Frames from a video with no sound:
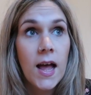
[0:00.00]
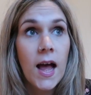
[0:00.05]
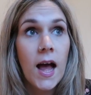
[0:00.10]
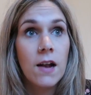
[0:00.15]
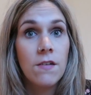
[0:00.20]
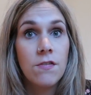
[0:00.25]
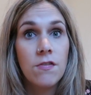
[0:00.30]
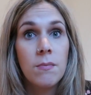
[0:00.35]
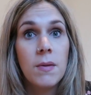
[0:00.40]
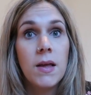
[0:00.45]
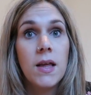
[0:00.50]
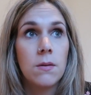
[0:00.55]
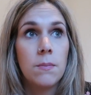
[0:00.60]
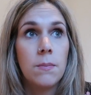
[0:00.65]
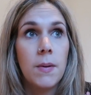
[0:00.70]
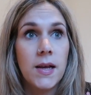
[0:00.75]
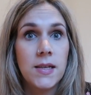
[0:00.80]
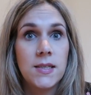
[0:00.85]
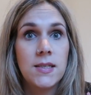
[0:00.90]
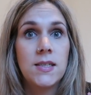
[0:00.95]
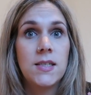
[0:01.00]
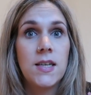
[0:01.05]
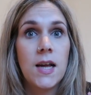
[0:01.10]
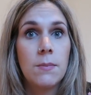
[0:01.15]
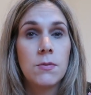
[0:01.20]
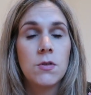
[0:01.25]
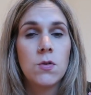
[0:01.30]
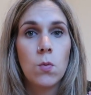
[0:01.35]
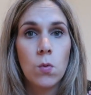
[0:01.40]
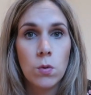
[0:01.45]
And for me, the best
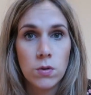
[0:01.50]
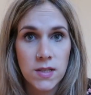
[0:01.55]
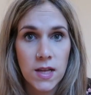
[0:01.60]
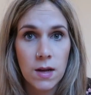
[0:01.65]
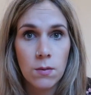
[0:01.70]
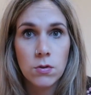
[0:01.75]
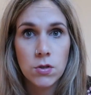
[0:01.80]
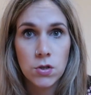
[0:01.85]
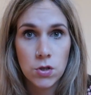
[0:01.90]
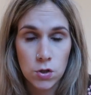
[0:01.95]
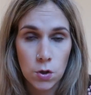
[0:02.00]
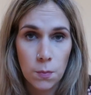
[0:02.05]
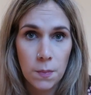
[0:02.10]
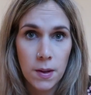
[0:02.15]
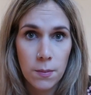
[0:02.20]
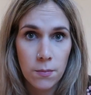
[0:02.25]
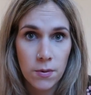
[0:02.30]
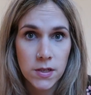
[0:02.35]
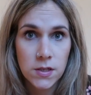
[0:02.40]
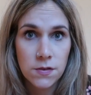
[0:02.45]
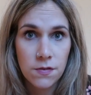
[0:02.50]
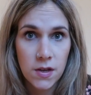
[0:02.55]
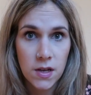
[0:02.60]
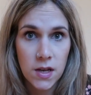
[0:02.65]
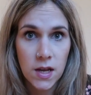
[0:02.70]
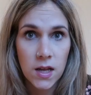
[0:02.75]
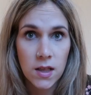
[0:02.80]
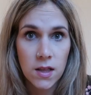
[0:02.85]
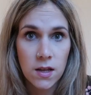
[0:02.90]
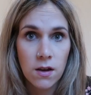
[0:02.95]
step towards that was stopping
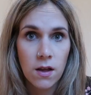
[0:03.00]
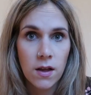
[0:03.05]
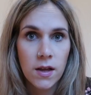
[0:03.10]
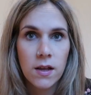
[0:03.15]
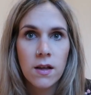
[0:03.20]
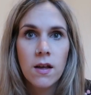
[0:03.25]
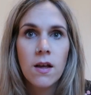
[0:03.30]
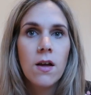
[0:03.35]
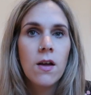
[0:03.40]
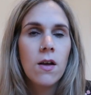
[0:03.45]
breastfeeding in the night.